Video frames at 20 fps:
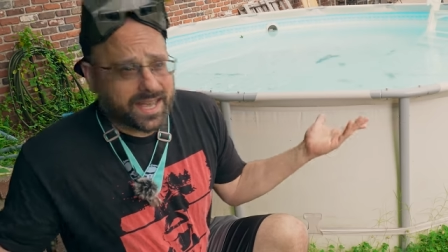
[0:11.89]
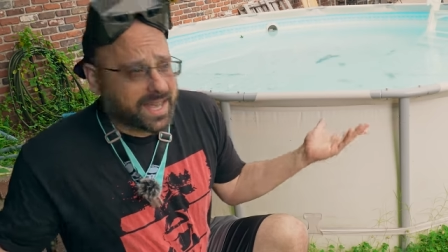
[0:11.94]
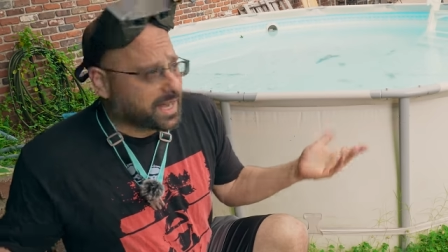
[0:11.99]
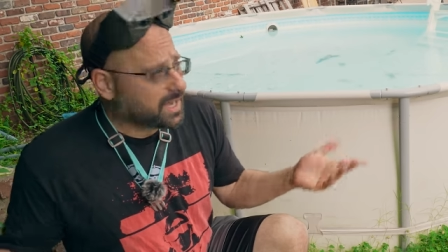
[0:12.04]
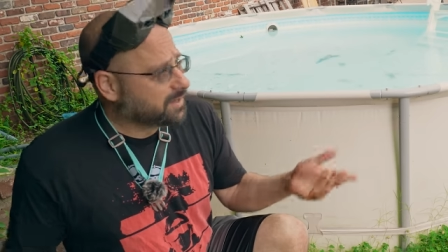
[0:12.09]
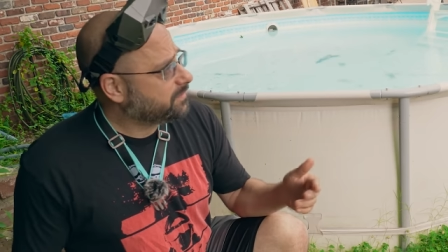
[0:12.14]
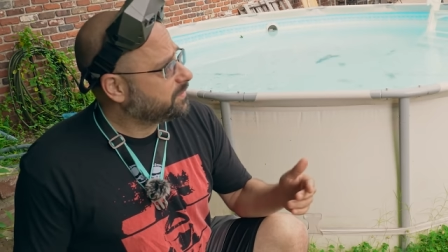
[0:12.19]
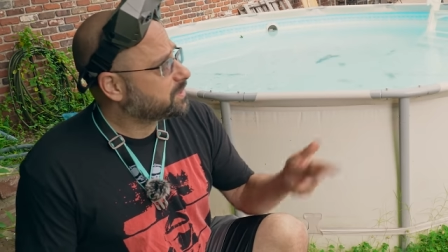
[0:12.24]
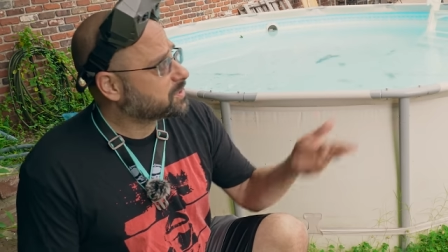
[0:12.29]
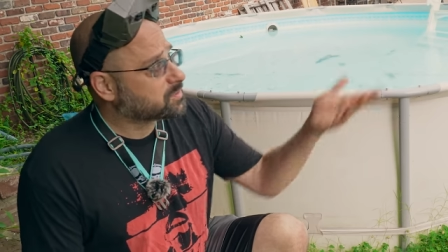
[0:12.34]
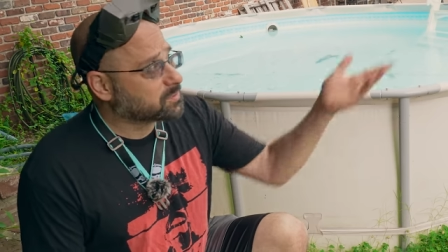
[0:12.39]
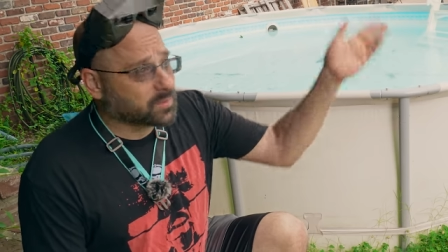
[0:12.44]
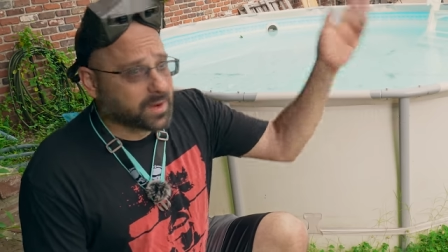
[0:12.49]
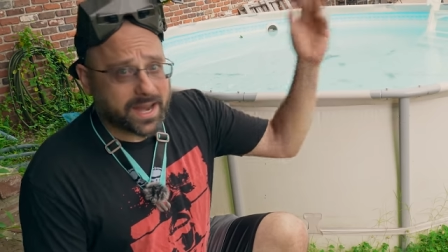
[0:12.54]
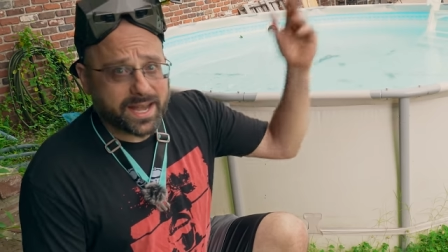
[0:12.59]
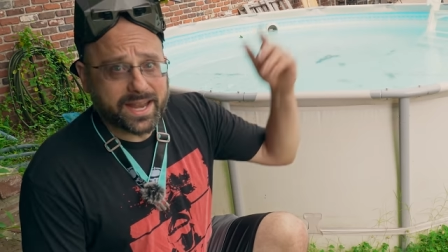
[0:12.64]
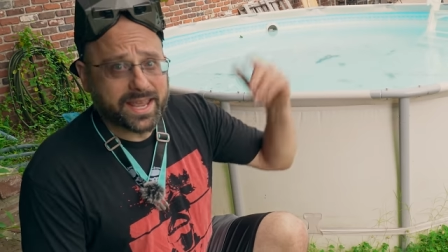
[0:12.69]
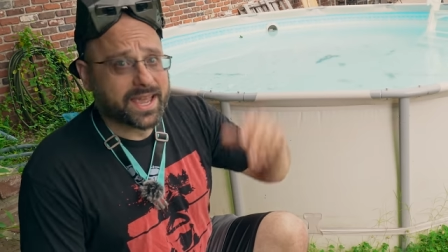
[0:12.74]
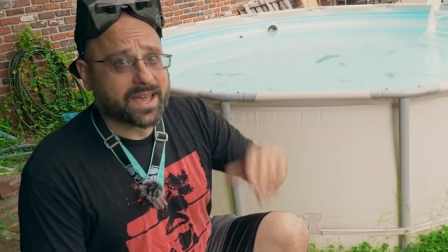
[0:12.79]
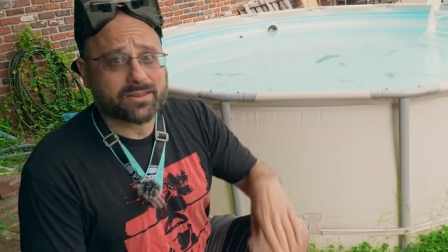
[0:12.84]
And if it's
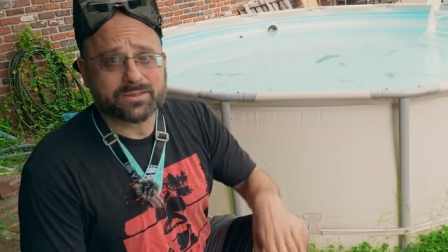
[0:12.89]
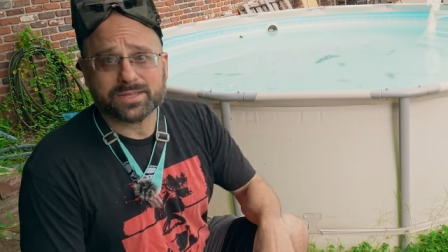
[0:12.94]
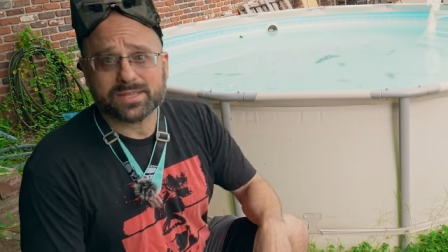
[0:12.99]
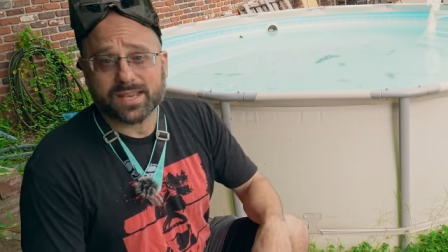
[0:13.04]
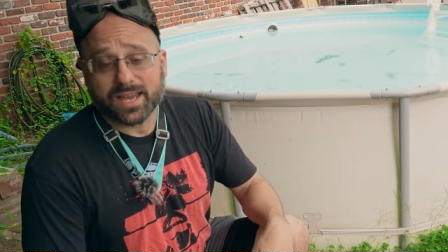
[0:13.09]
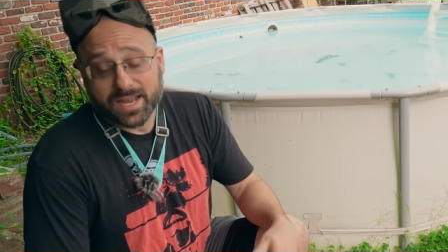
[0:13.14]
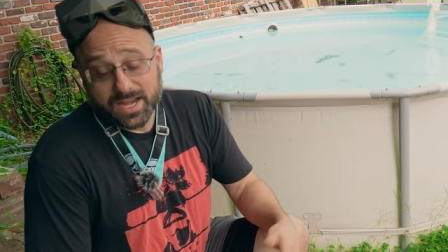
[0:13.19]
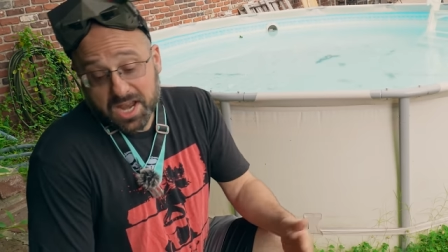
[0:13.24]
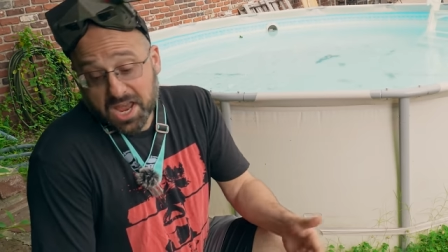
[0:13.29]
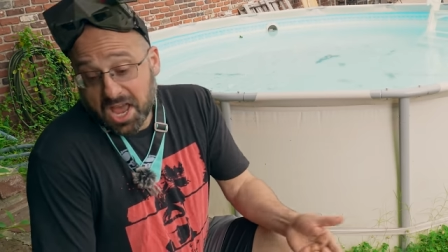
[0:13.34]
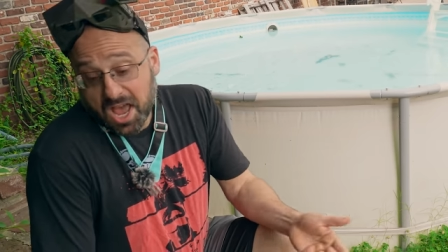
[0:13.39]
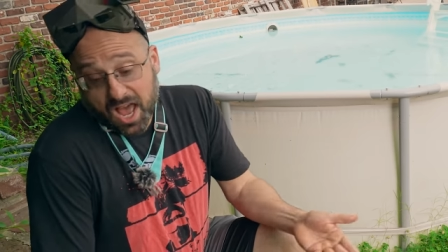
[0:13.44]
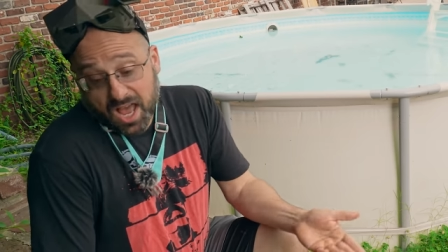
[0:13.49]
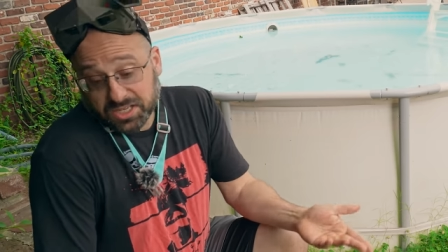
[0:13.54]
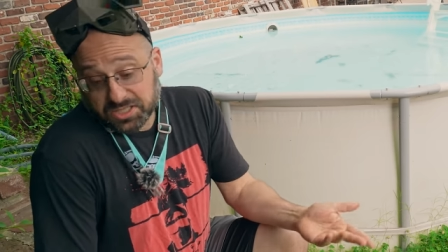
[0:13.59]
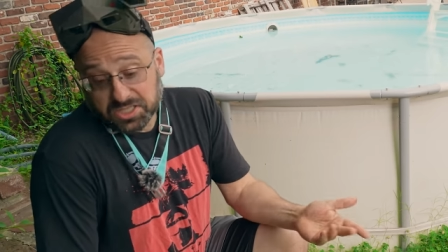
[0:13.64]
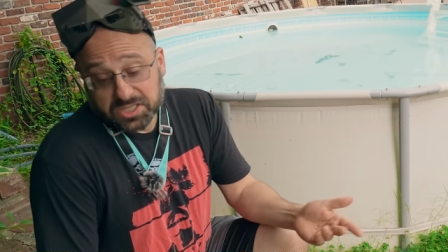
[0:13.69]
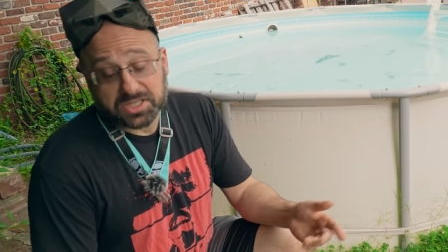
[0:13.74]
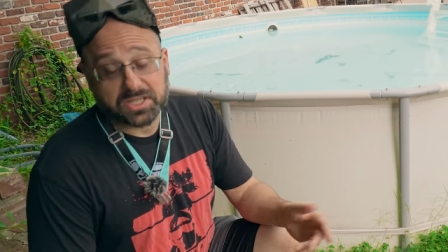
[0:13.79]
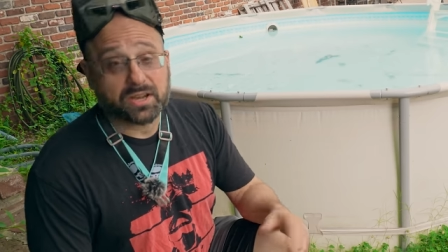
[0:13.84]
raining outside, I
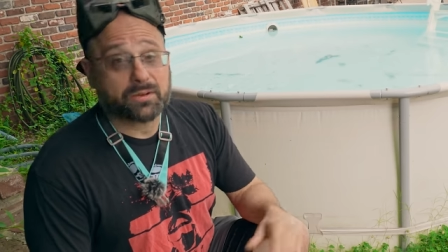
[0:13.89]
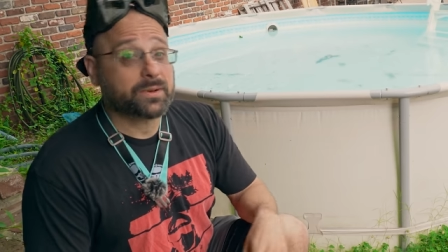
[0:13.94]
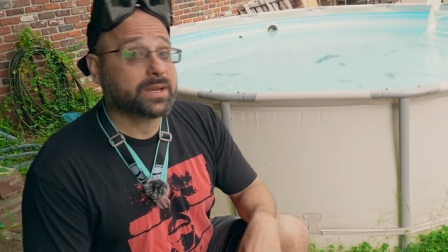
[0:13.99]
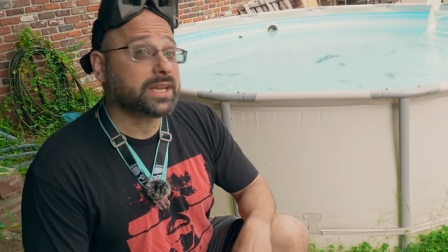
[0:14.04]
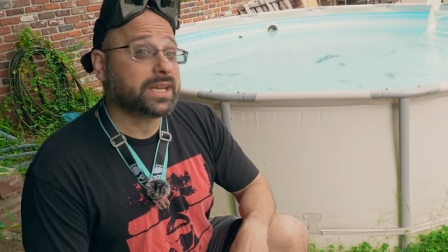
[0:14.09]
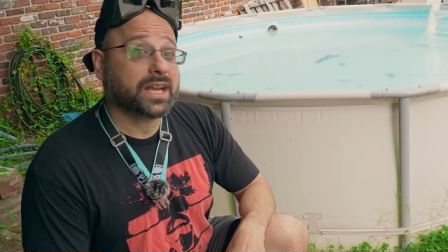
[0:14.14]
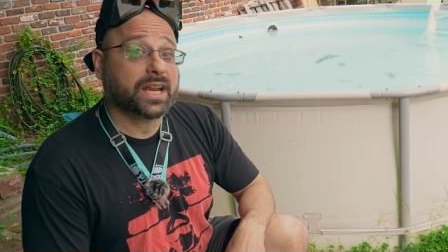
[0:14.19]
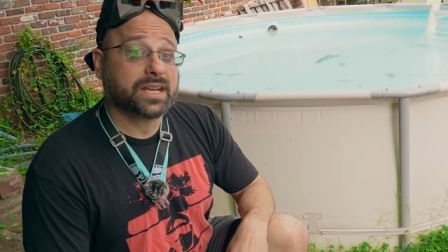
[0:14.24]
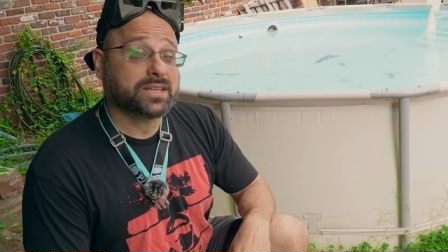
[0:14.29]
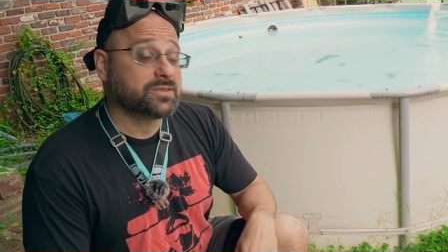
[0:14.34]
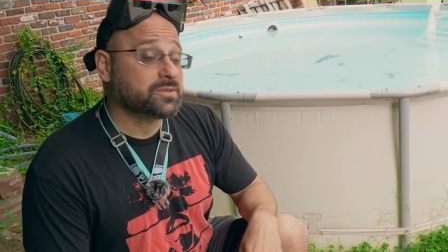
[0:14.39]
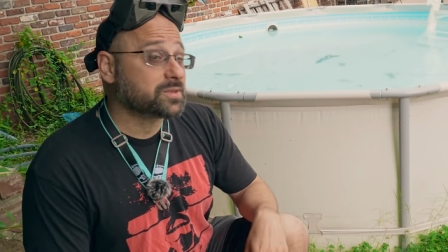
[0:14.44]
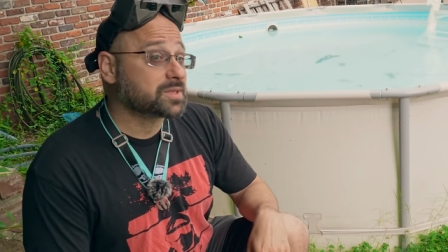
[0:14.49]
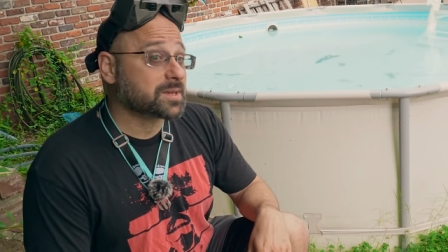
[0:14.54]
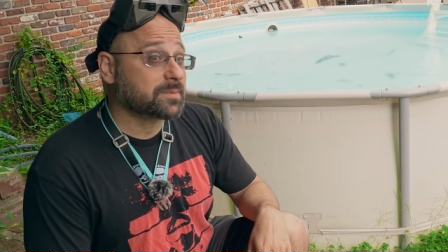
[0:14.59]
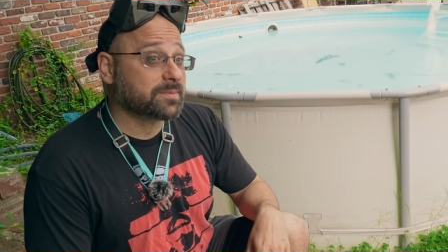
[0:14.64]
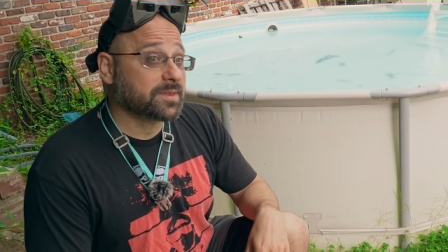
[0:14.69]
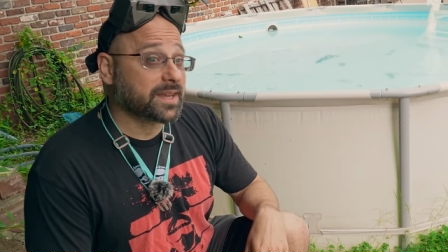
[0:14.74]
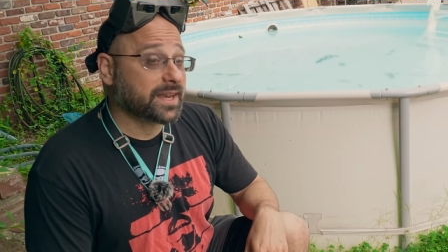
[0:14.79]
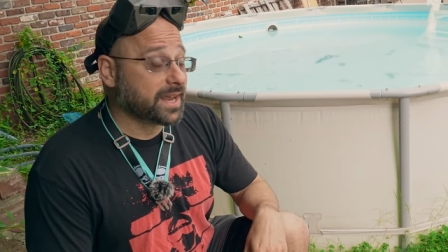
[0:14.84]
just go in and I do
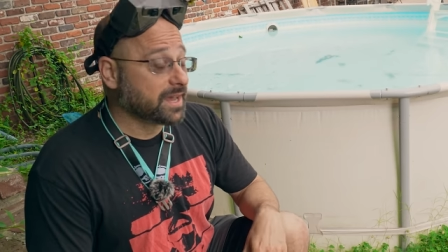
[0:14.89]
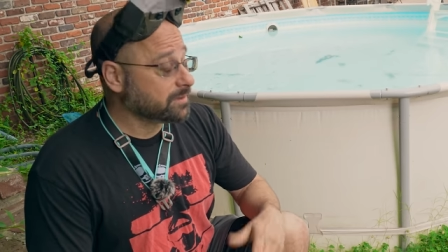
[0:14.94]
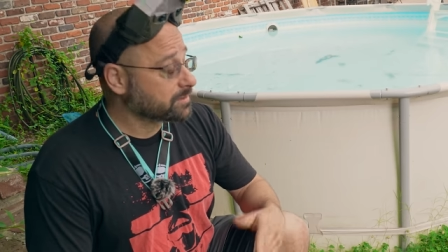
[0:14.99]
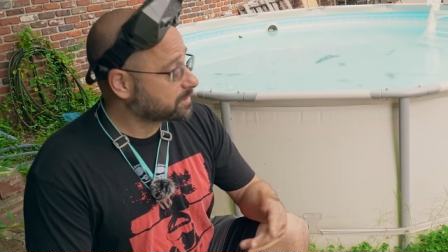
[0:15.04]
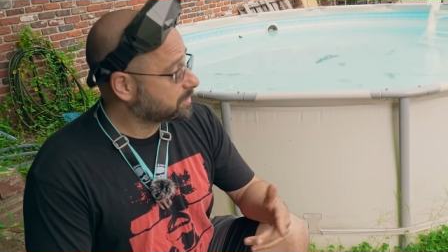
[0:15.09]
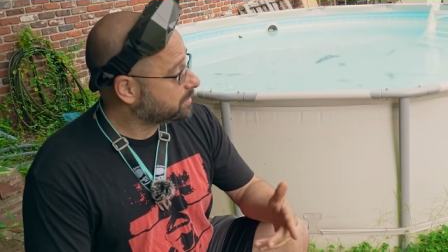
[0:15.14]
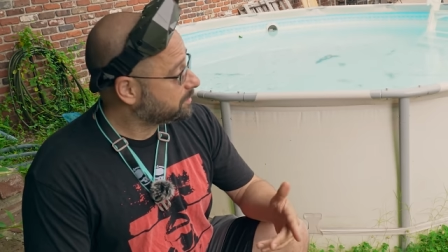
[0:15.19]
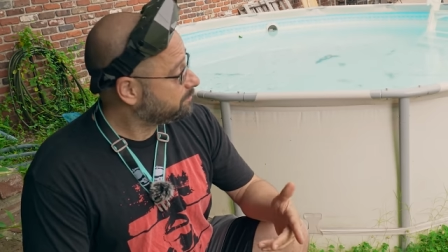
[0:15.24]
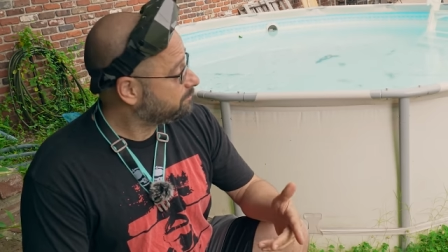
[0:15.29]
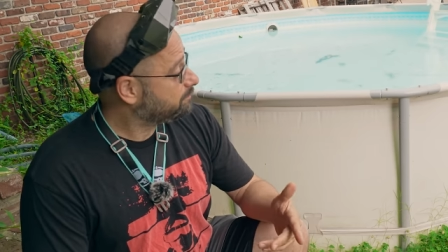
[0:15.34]
something else.